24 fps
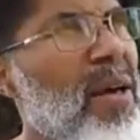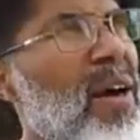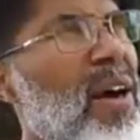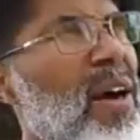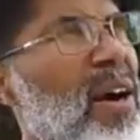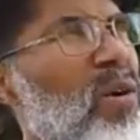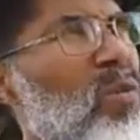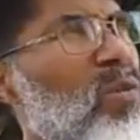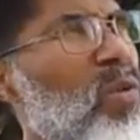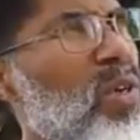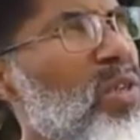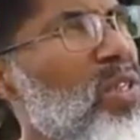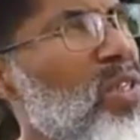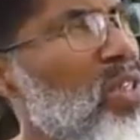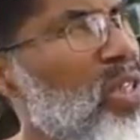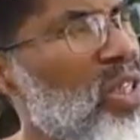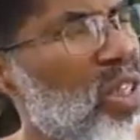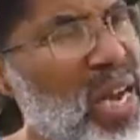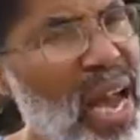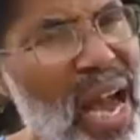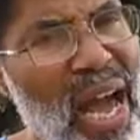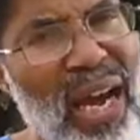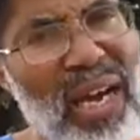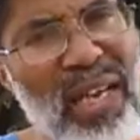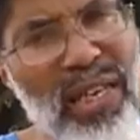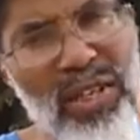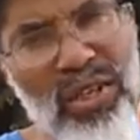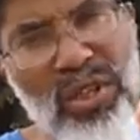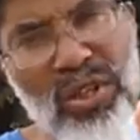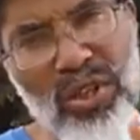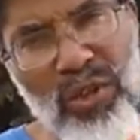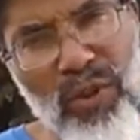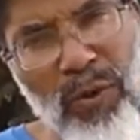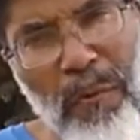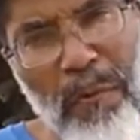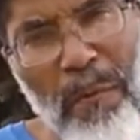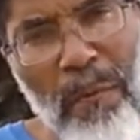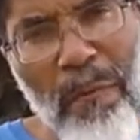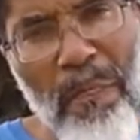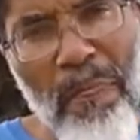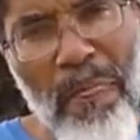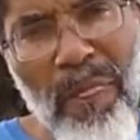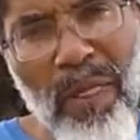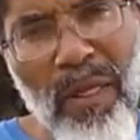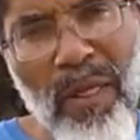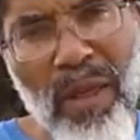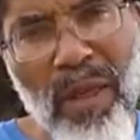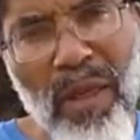I want to challenge you
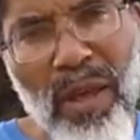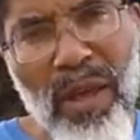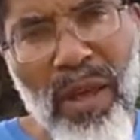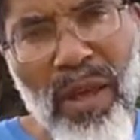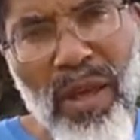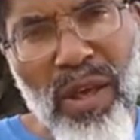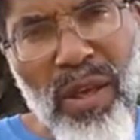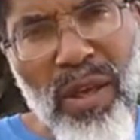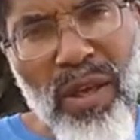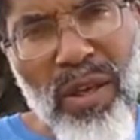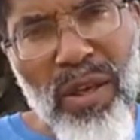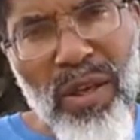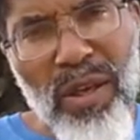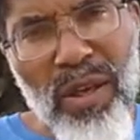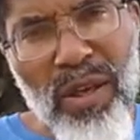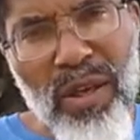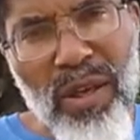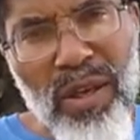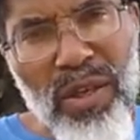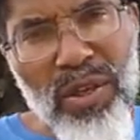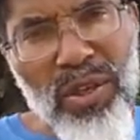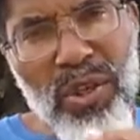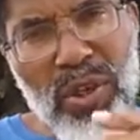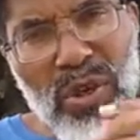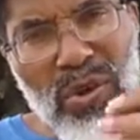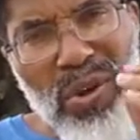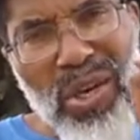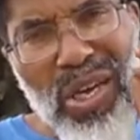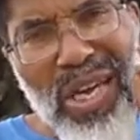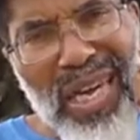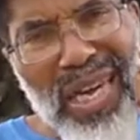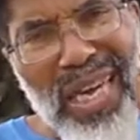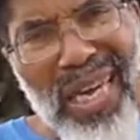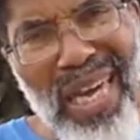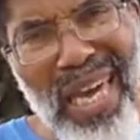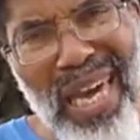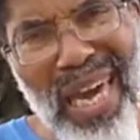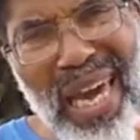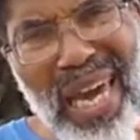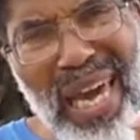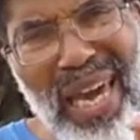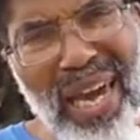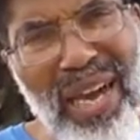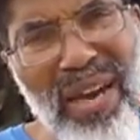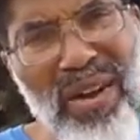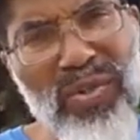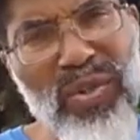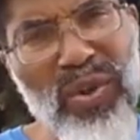to
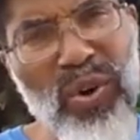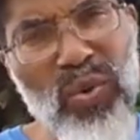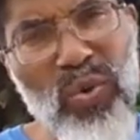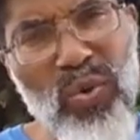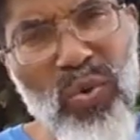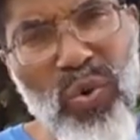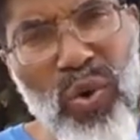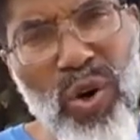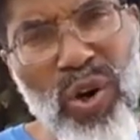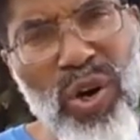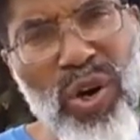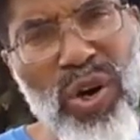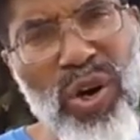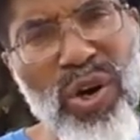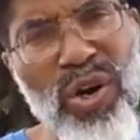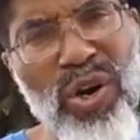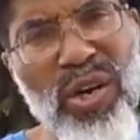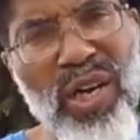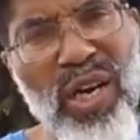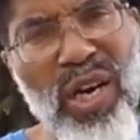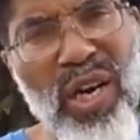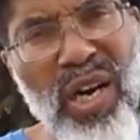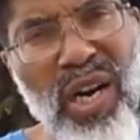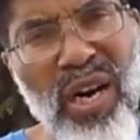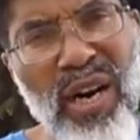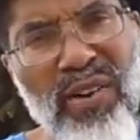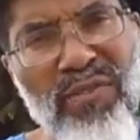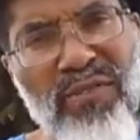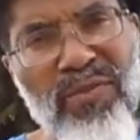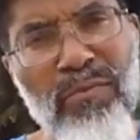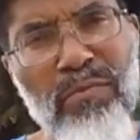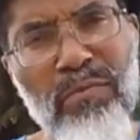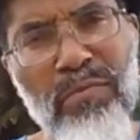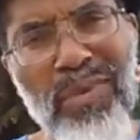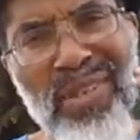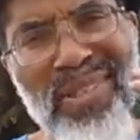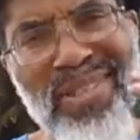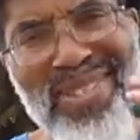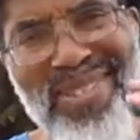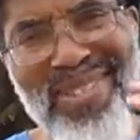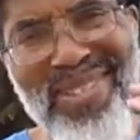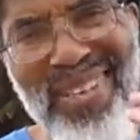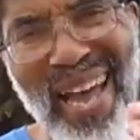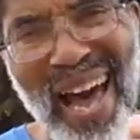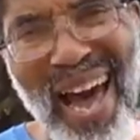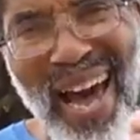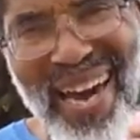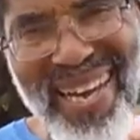hear the word of
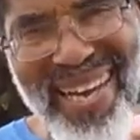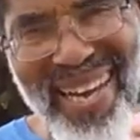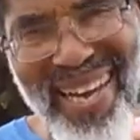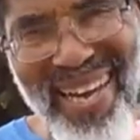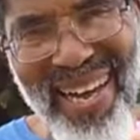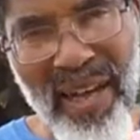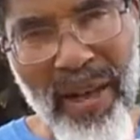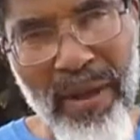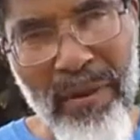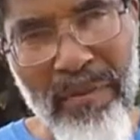Messiah.